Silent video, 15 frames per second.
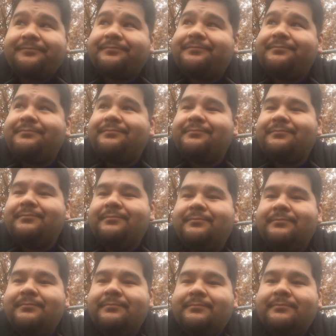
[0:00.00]

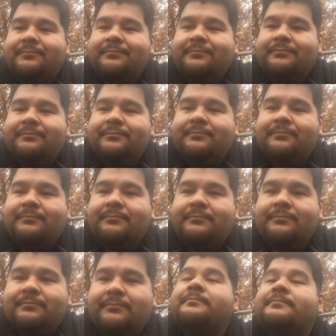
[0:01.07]

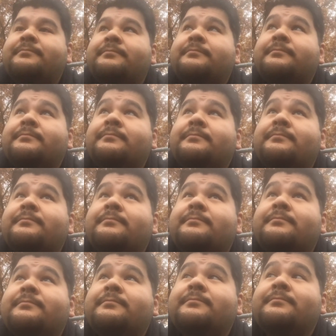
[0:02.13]

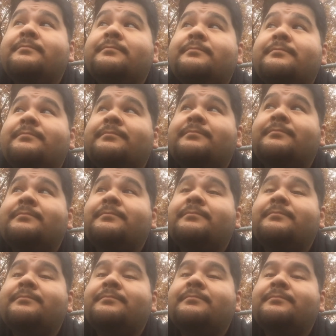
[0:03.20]

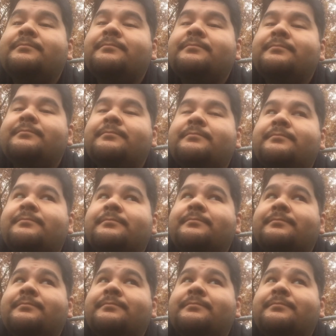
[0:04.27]
(no one is talking)